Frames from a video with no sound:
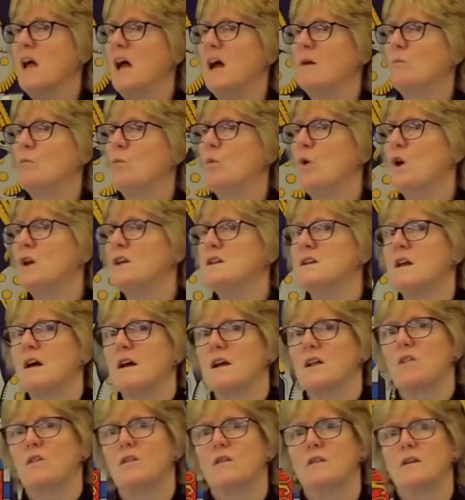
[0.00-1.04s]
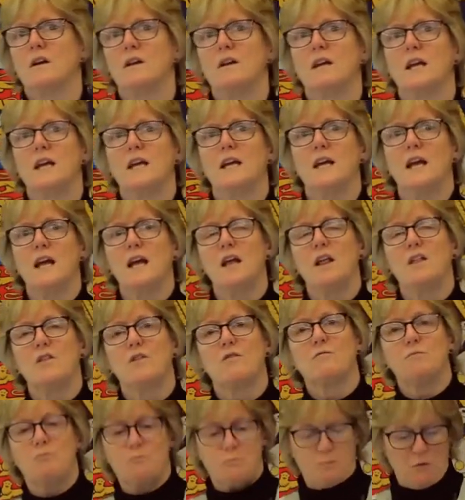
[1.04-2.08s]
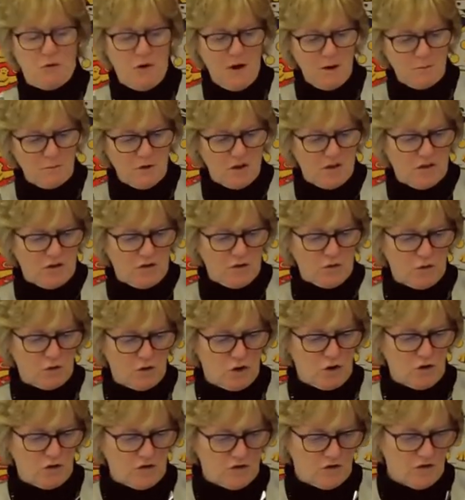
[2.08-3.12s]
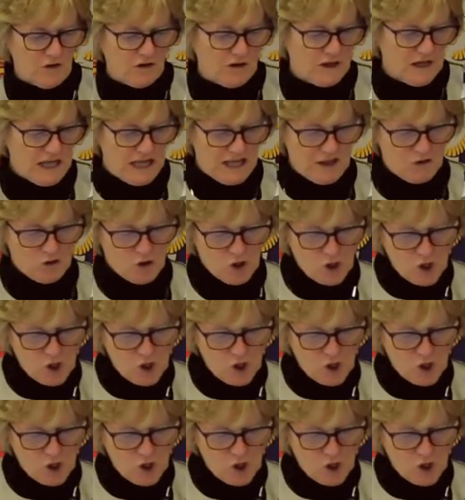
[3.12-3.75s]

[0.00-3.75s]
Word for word: And one nice study is of primary school children in